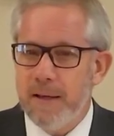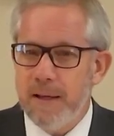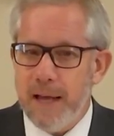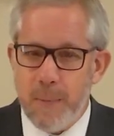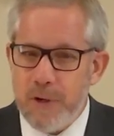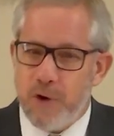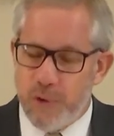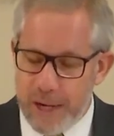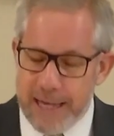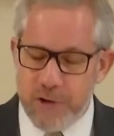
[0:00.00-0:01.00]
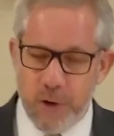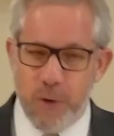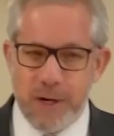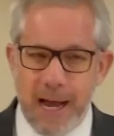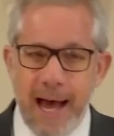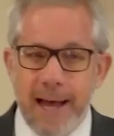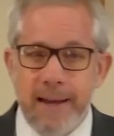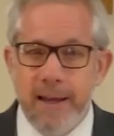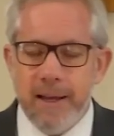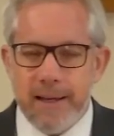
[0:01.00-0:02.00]
And when you create your own
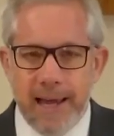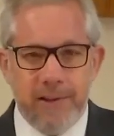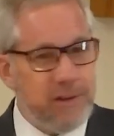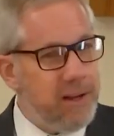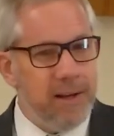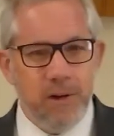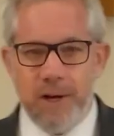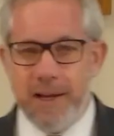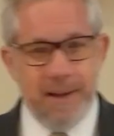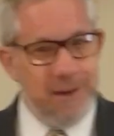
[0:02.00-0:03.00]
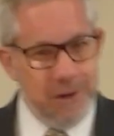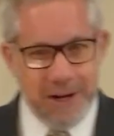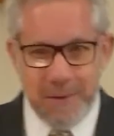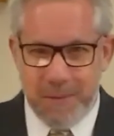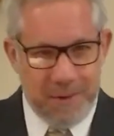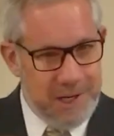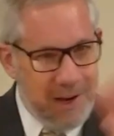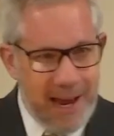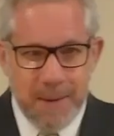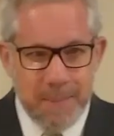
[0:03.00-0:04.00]
God, yes, you can you can
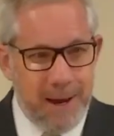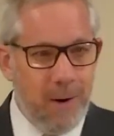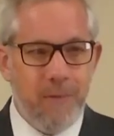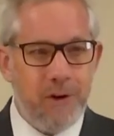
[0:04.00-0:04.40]
design him however you